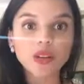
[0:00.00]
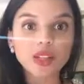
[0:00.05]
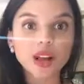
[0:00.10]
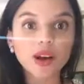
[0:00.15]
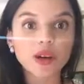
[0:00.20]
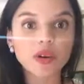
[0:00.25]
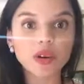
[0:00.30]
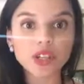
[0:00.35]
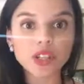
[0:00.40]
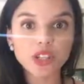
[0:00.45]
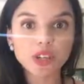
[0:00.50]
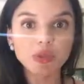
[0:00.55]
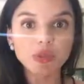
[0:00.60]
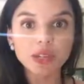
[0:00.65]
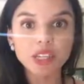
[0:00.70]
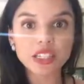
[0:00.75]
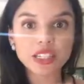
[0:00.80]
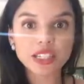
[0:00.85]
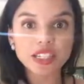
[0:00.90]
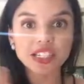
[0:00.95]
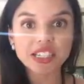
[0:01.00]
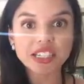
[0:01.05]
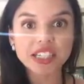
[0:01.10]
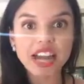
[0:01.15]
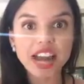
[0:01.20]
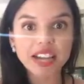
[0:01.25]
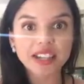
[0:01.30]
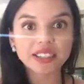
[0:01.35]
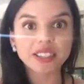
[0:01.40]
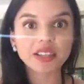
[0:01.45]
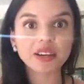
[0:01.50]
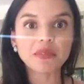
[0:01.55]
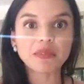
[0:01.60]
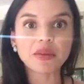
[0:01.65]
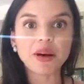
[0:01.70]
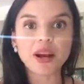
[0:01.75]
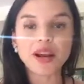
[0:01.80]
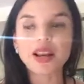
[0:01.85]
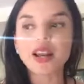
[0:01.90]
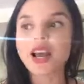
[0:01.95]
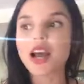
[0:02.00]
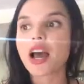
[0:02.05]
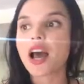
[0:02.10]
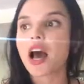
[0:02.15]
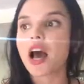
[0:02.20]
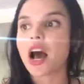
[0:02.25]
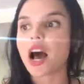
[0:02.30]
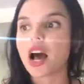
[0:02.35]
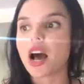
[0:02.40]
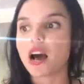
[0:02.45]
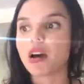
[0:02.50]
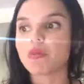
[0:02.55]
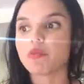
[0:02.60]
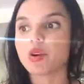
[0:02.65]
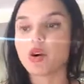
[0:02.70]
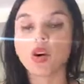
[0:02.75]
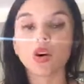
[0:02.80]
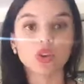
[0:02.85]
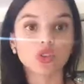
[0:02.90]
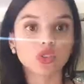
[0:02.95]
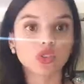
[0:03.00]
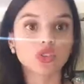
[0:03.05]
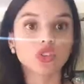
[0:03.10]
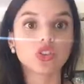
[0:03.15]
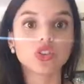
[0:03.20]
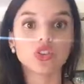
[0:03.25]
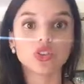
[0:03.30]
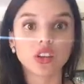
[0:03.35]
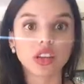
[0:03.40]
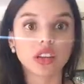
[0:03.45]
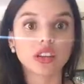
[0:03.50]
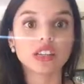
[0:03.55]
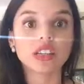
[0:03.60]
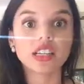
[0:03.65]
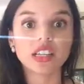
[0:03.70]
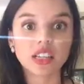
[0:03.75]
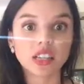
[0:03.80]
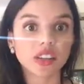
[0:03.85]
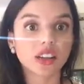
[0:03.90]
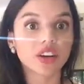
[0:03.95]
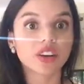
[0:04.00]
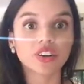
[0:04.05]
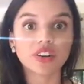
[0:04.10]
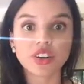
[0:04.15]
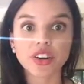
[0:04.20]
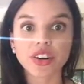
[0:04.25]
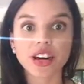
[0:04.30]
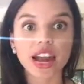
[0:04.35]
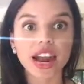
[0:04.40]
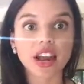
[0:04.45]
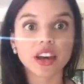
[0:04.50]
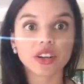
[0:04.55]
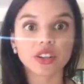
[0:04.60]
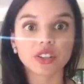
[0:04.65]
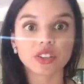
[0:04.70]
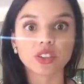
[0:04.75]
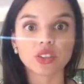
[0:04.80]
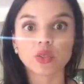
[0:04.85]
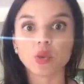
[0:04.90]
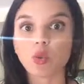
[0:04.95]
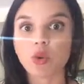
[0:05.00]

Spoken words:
that question means exactly, but also you can declutter your house.